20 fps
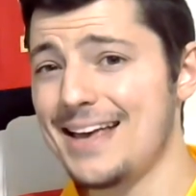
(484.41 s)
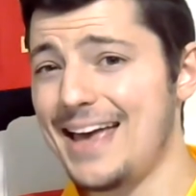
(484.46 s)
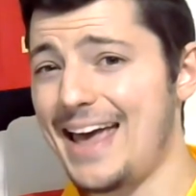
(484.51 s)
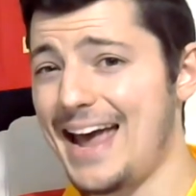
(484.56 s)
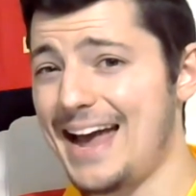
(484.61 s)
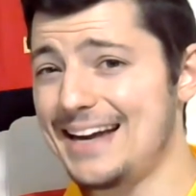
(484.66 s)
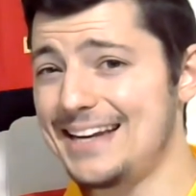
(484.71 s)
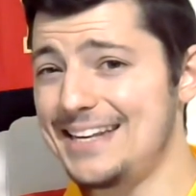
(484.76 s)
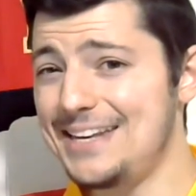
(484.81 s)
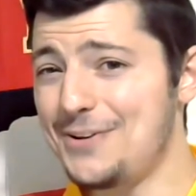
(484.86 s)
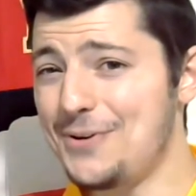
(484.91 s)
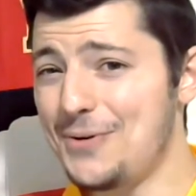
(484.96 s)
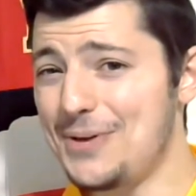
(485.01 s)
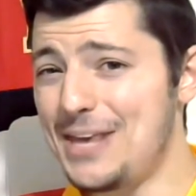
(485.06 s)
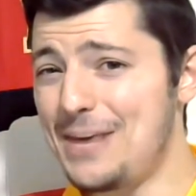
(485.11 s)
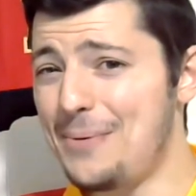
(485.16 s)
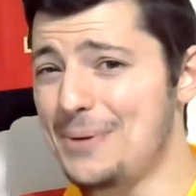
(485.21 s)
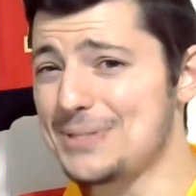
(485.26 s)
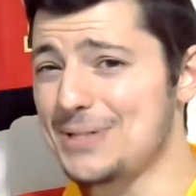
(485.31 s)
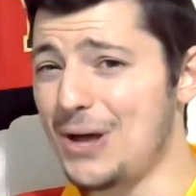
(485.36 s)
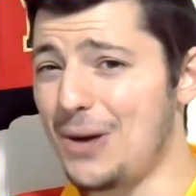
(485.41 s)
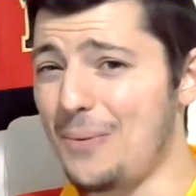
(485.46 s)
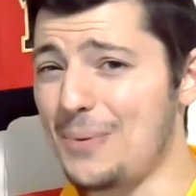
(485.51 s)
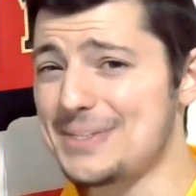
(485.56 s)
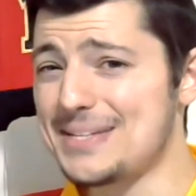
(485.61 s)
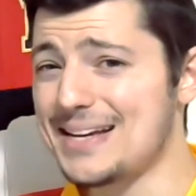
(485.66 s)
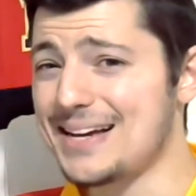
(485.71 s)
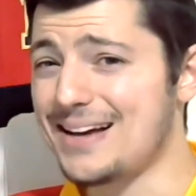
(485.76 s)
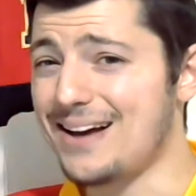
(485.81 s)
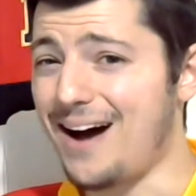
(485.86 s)
And, you know, he was always
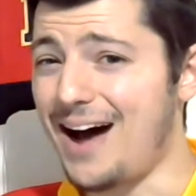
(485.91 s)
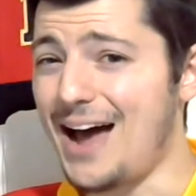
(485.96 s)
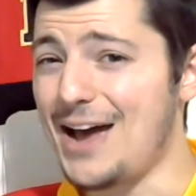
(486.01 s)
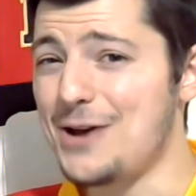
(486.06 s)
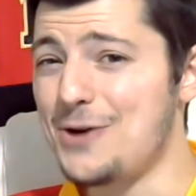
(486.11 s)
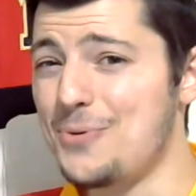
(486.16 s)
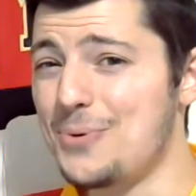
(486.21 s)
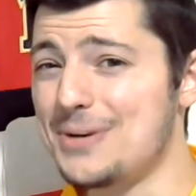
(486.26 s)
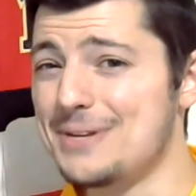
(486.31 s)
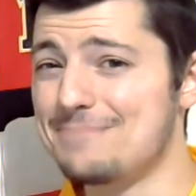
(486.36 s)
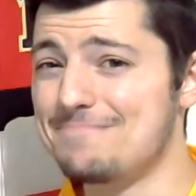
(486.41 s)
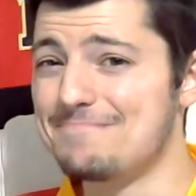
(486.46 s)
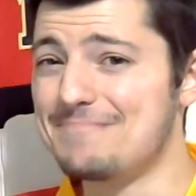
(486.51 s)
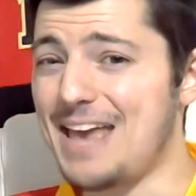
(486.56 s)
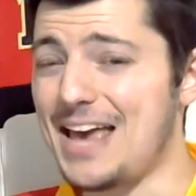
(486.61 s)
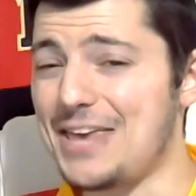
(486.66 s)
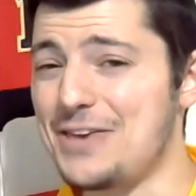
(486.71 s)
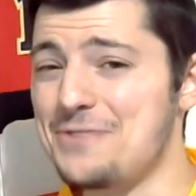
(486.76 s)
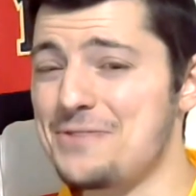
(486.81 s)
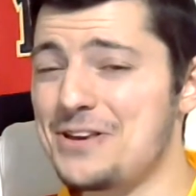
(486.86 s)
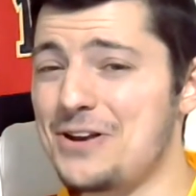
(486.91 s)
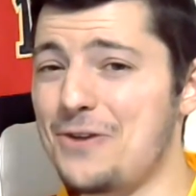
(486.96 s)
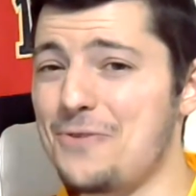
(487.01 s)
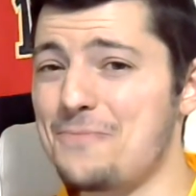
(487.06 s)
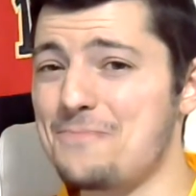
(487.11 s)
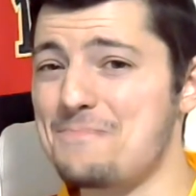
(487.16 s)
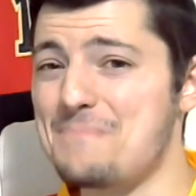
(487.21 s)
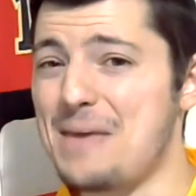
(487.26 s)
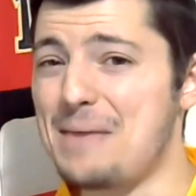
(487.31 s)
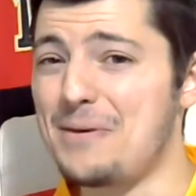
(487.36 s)
a guy who would get you, you know,
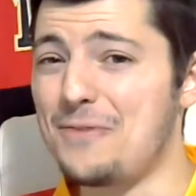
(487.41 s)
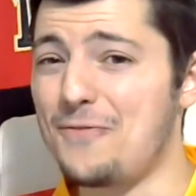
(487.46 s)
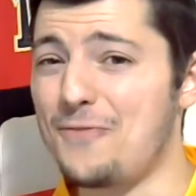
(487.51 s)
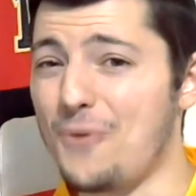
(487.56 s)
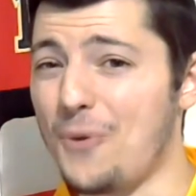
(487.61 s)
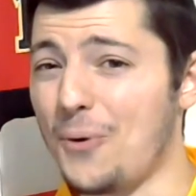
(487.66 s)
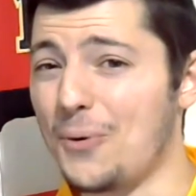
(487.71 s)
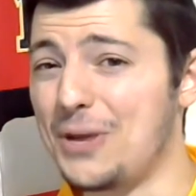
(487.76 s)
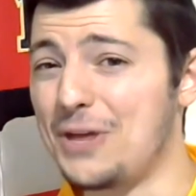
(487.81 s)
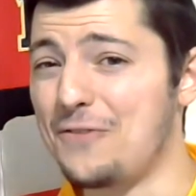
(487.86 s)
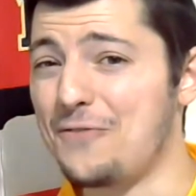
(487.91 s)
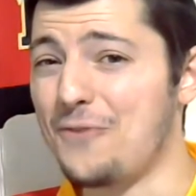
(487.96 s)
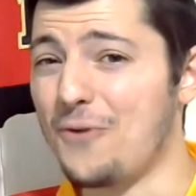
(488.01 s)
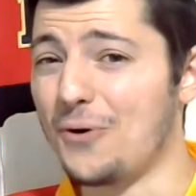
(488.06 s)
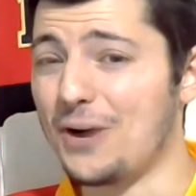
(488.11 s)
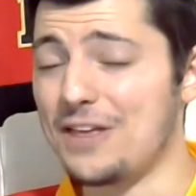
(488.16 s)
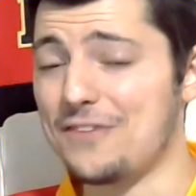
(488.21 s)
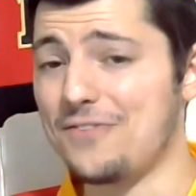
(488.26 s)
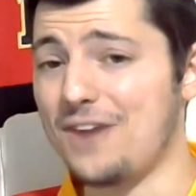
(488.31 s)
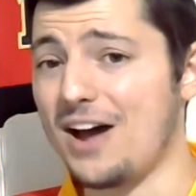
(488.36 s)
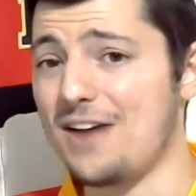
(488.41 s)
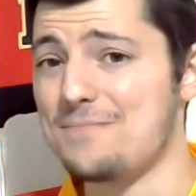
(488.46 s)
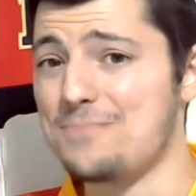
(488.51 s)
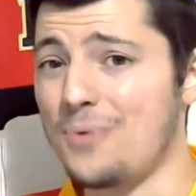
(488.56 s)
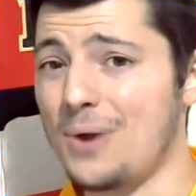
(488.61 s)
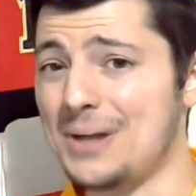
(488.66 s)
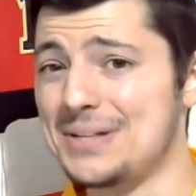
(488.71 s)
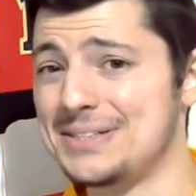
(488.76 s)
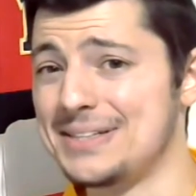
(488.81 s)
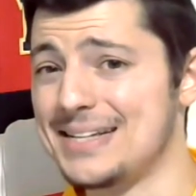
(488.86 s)
maybe 40, 45
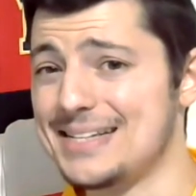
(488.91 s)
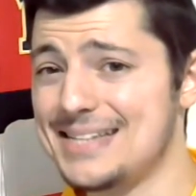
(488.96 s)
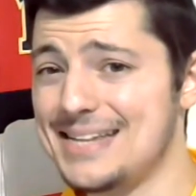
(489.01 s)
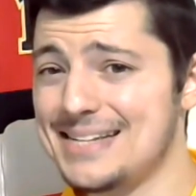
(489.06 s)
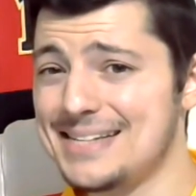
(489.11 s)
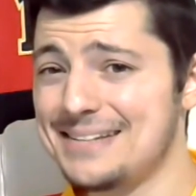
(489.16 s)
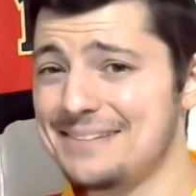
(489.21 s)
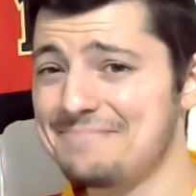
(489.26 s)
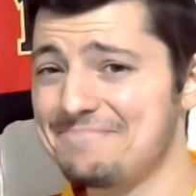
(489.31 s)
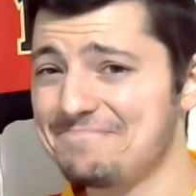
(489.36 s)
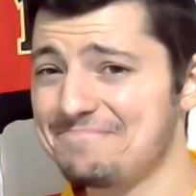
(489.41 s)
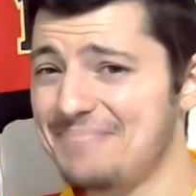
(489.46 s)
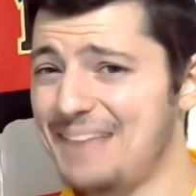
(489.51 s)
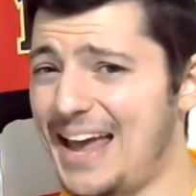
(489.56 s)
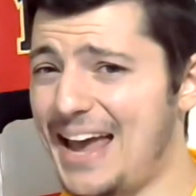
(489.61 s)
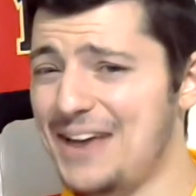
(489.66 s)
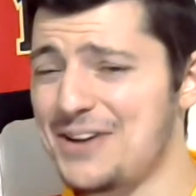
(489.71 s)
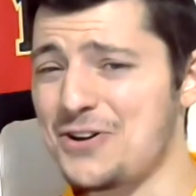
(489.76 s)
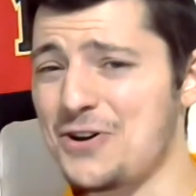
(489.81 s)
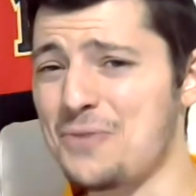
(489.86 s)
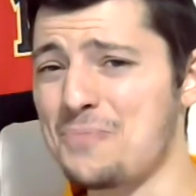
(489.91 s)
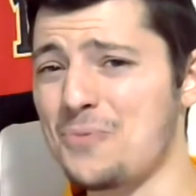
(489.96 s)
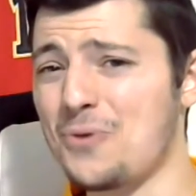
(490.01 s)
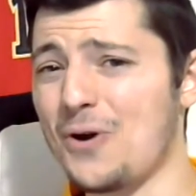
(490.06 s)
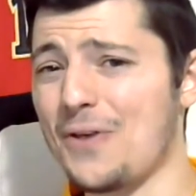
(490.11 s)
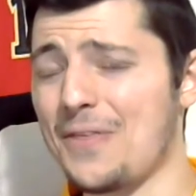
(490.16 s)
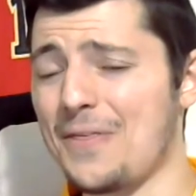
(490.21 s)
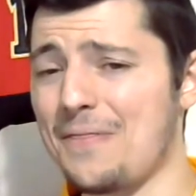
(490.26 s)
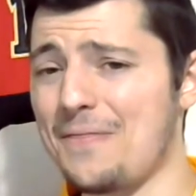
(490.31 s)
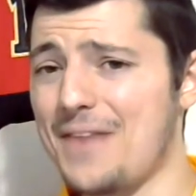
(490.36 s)
points in the season and no more
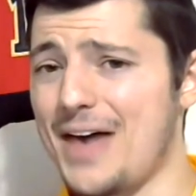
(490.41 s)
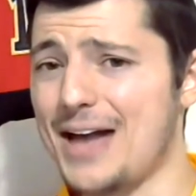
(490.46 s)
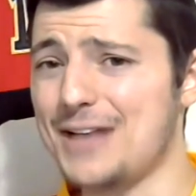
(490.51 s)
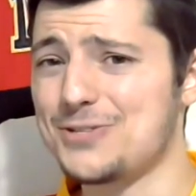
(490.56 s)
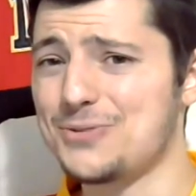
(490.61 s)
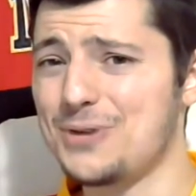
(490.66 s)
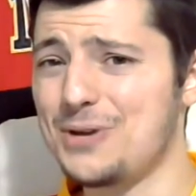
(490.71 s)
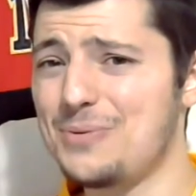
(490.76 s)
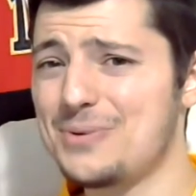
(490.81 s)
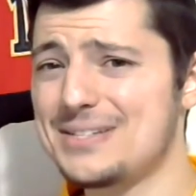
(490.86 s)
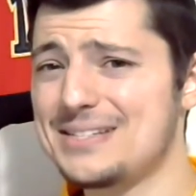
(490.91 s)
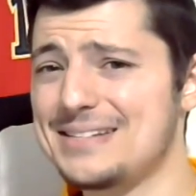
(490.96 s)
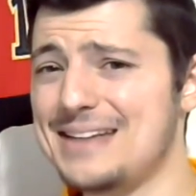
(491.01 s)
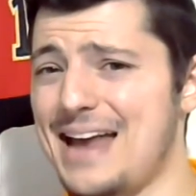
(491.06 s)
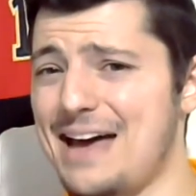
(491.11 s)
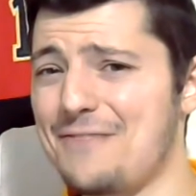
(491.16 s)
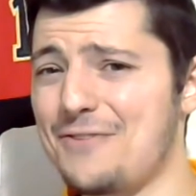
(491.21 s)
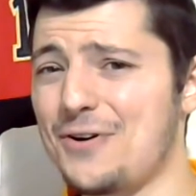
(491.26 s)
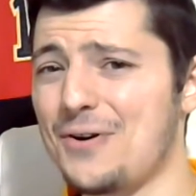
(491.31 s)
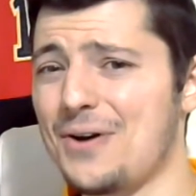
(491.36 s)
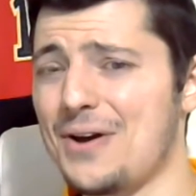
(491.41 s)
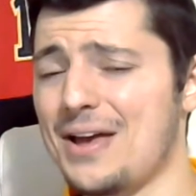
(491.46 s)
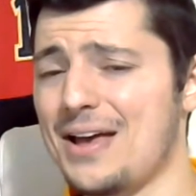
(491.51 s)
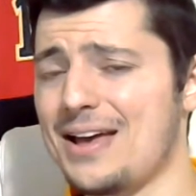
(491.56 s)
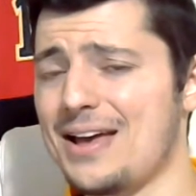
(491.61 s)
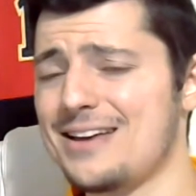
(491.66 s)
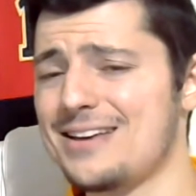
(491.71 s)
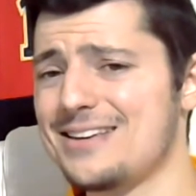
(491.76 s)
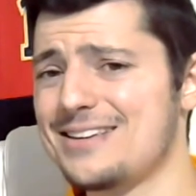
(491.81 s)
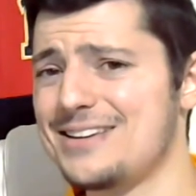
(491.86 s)
than that. So he was never,
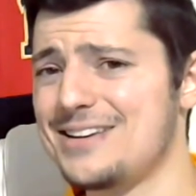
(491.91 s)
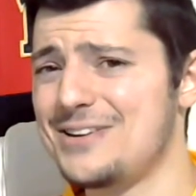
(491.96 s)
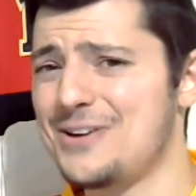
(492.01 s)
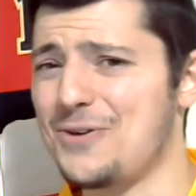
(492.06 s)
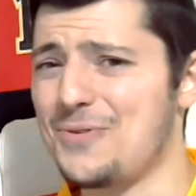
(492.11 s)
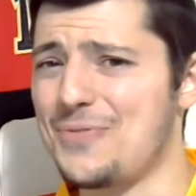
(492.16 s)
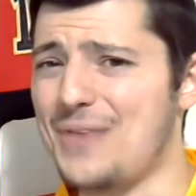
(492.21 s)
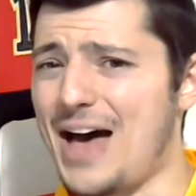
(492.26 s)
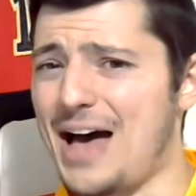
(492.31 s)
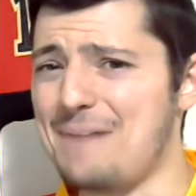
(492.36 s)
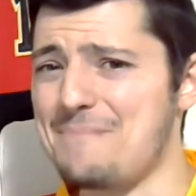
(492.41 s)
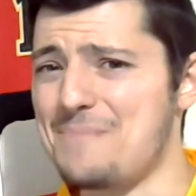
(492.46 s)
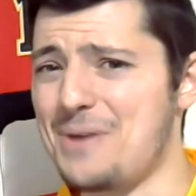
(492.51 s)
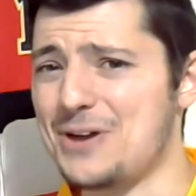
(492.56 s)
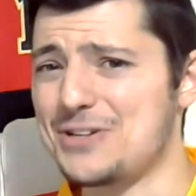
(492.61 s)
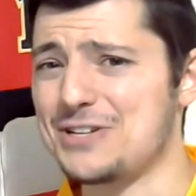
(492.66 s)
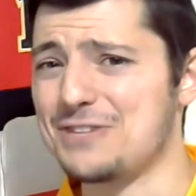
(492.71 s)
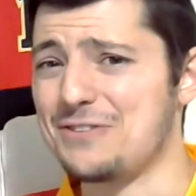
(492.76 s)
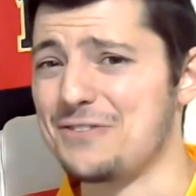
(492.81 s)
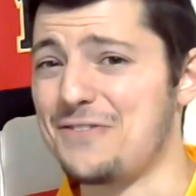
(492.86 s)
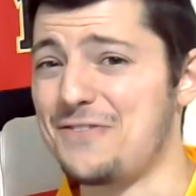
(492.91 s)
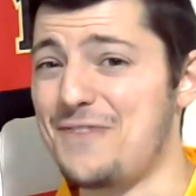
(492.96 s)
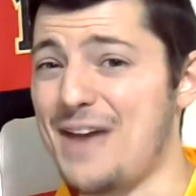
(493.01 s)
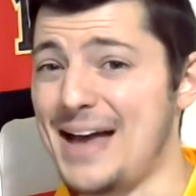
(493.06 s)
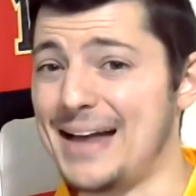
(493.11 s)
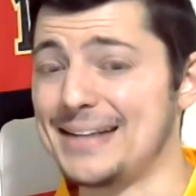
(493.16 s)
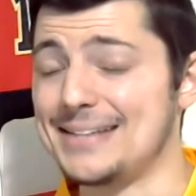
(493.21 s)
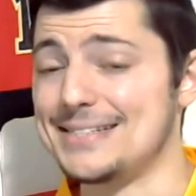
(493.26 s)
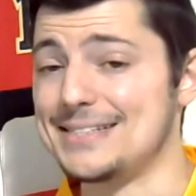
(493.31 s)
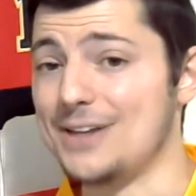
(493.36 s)
you know, that much of a
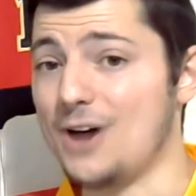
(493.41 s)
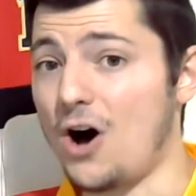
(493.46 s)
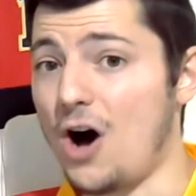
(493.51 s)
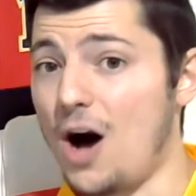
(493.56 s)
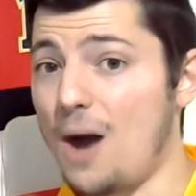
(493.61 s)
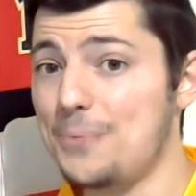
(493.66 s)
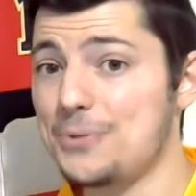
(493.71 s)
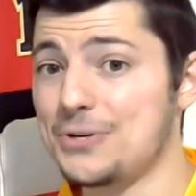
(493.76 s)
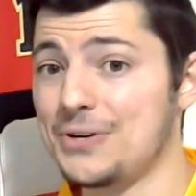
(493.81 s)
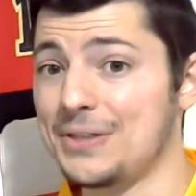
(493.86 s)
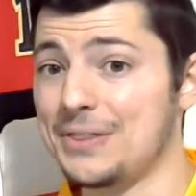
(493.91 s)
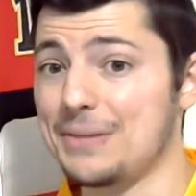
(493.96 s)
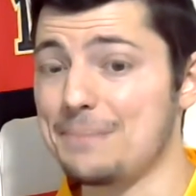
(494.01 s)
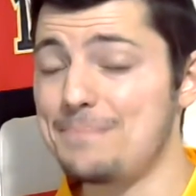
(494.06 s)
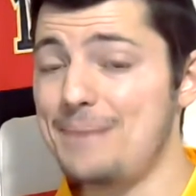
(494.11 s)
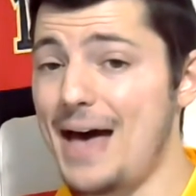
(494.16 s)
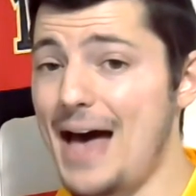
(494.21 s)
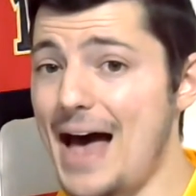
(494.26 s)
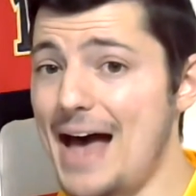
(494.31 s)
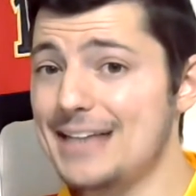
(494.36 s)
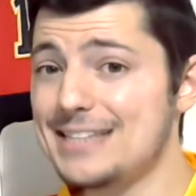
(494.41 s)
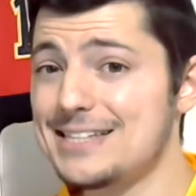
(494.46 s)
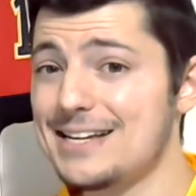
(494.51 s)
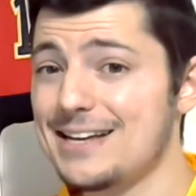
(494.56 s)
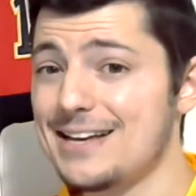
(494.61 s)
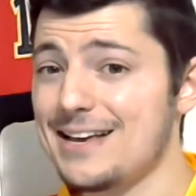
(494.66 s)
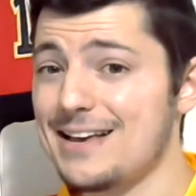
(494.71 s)
fantasy option in the past.